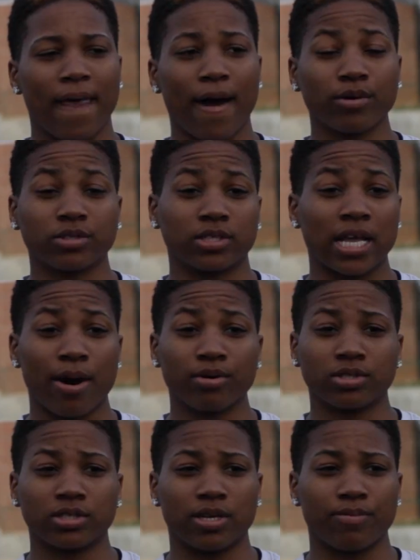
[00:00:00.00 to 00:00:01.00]
That
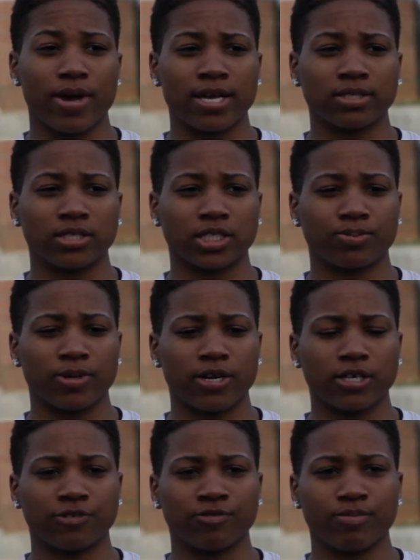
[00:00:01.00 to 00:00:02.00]
was an amazing
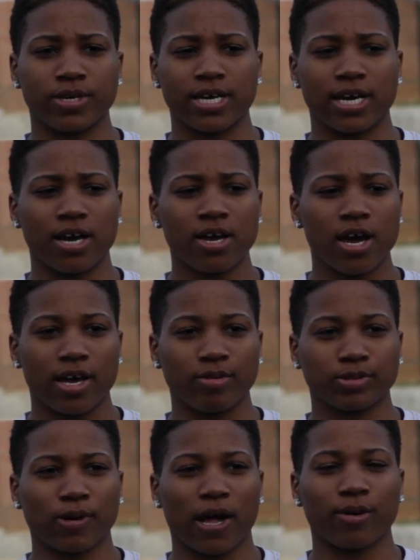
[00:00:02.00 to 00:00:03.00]
experience for me. It
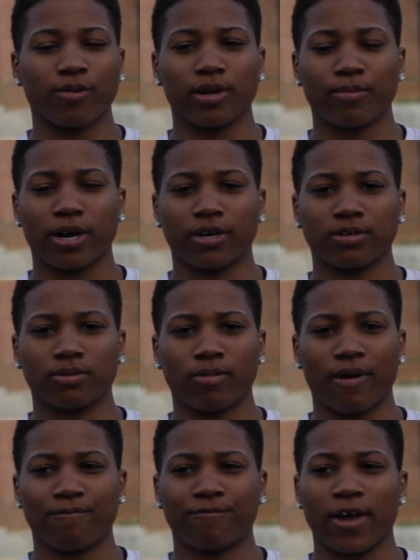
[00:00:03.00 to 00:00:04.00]
was probably one of
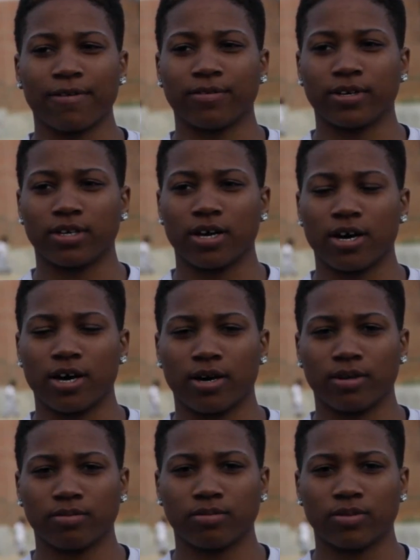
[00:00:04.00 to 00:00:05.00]
my favorite
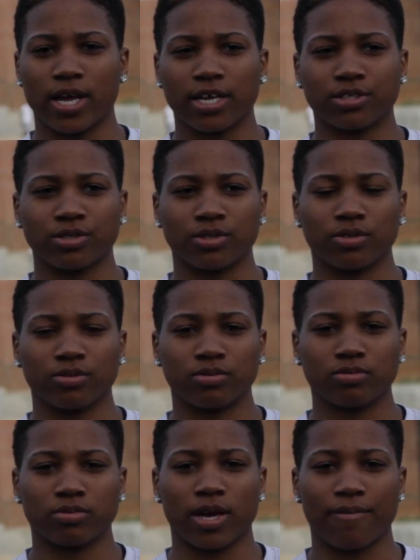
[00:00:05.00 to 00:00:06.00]
national
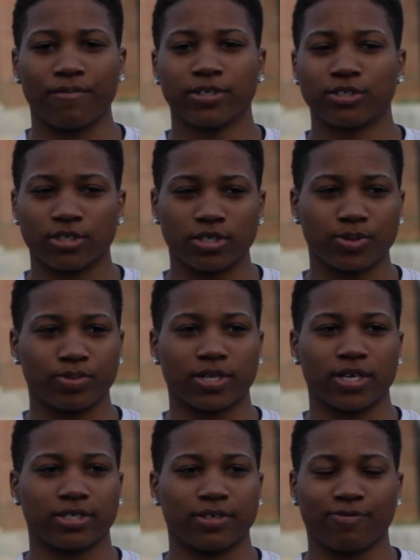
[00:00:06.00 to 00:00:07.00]
adventures
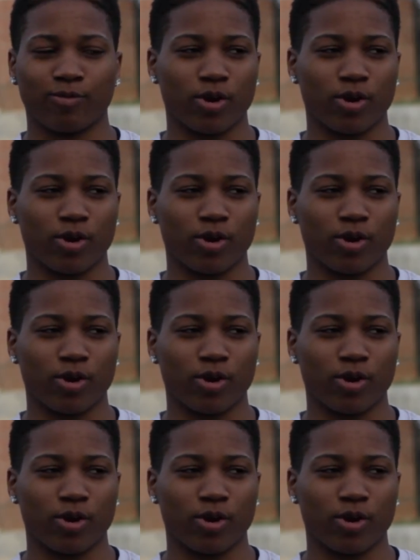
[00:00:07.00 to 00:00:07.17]
because of